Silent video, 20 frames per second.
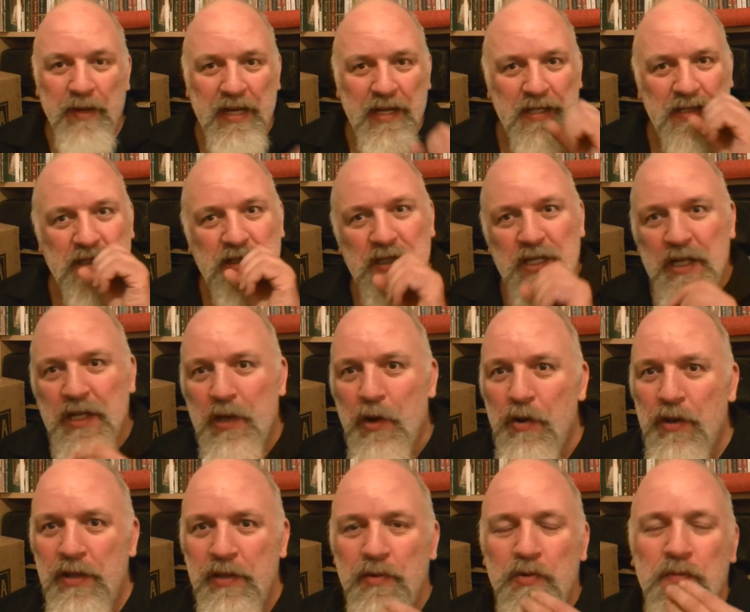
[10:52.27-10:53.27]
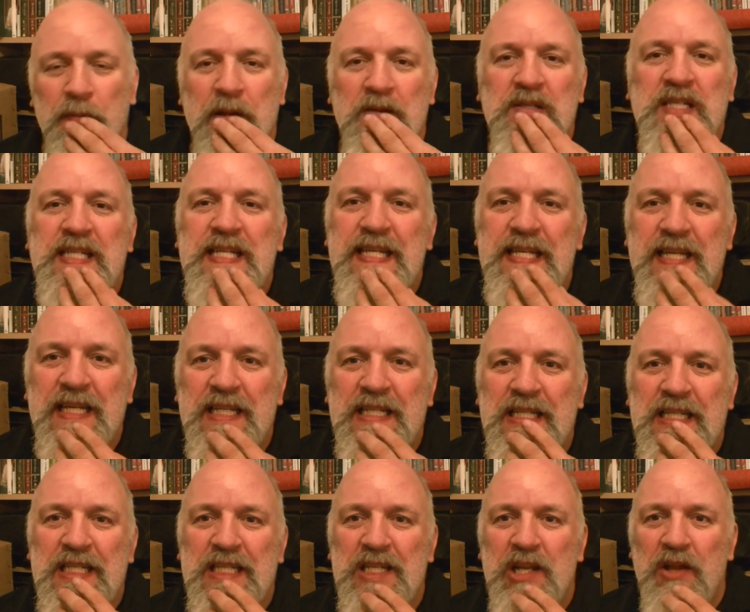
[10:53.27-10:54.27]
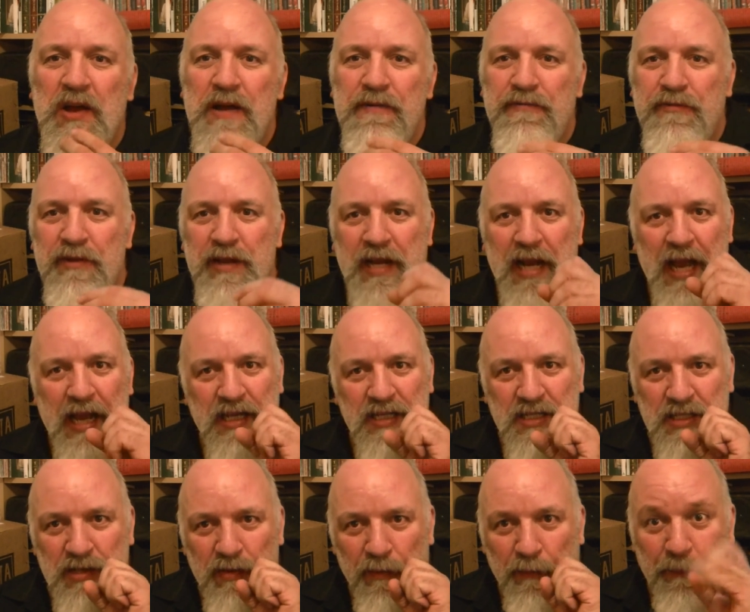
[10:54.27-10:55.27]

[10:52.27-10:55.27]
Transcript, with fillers: where you, oh, you almost get your salivary glands go